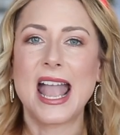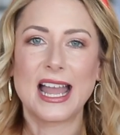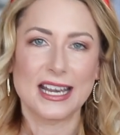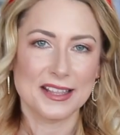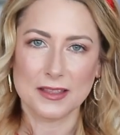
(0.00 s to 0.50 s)

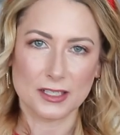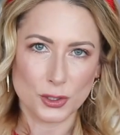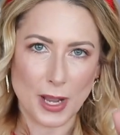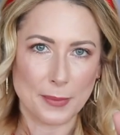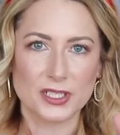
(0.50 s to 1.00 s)
anything that
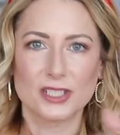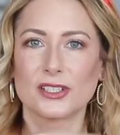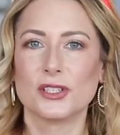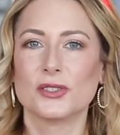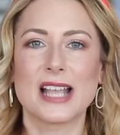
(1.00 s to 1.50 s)
you happen to
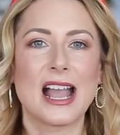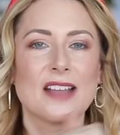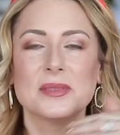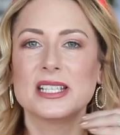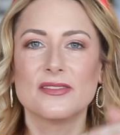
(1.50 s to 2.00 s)
lose.
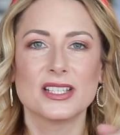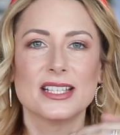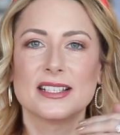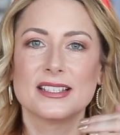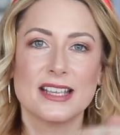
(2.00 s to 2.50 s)
I've been giving
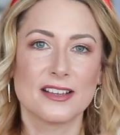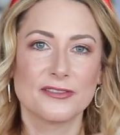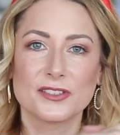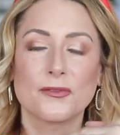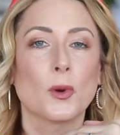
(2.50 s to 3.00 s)
these as
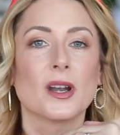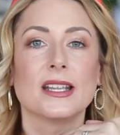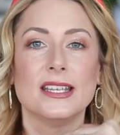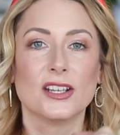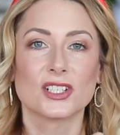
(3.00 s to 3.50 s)
gifts for
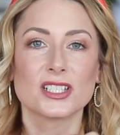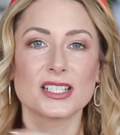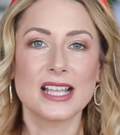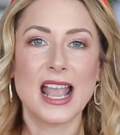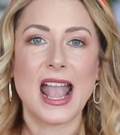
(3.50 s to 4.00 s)

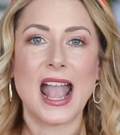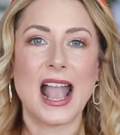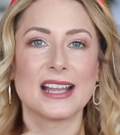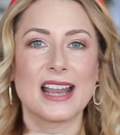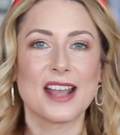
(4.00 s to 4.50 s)
years
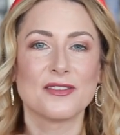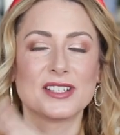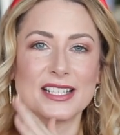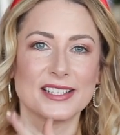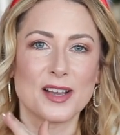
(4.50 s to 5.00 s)
and I have
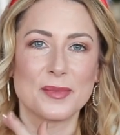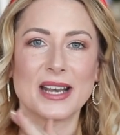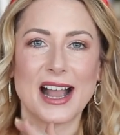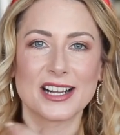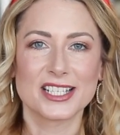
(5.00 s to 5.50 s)
seen them in
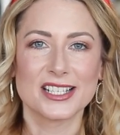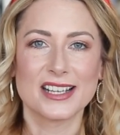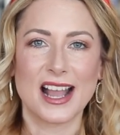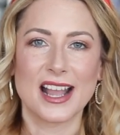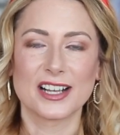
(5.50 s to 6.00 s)
action.
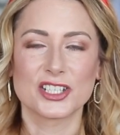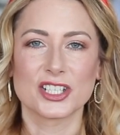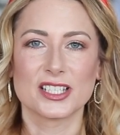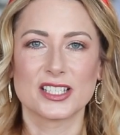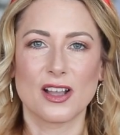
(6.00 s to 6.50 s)
I
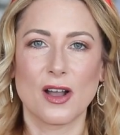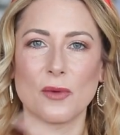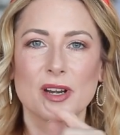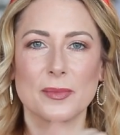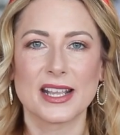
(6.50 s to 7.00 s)
actually saw
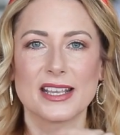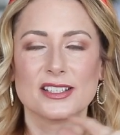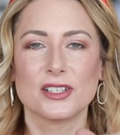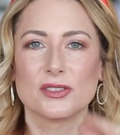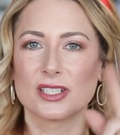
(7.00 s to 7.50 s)
one of my
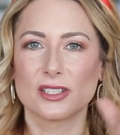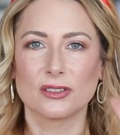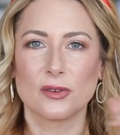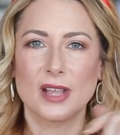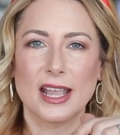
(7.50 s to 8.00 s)
kids use it to
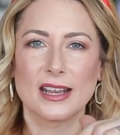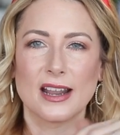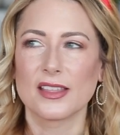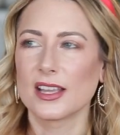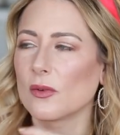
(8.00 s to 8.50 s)
locate,
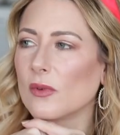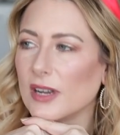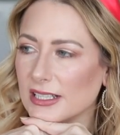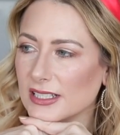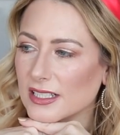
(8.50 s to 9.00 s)
I think it
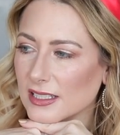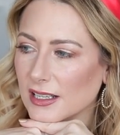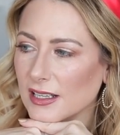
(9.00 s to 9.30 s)
was